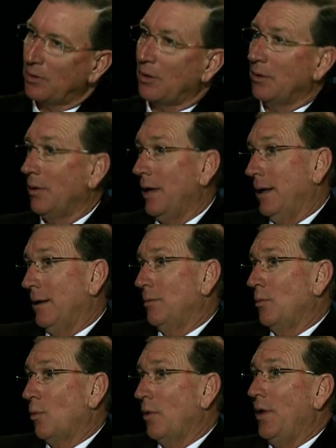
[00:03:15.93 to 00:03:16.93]
or that
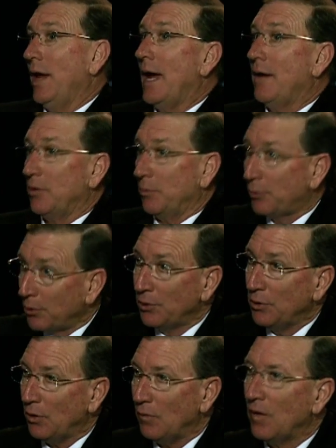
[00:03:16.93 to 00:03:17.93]
what they have to
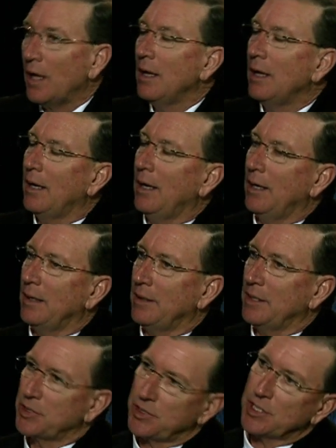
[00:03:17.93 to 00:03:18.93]
prove, and
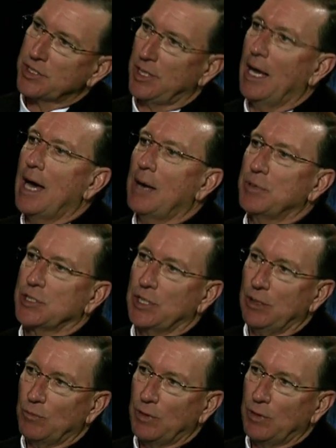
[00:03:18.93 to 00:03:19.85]
it's just the opposite.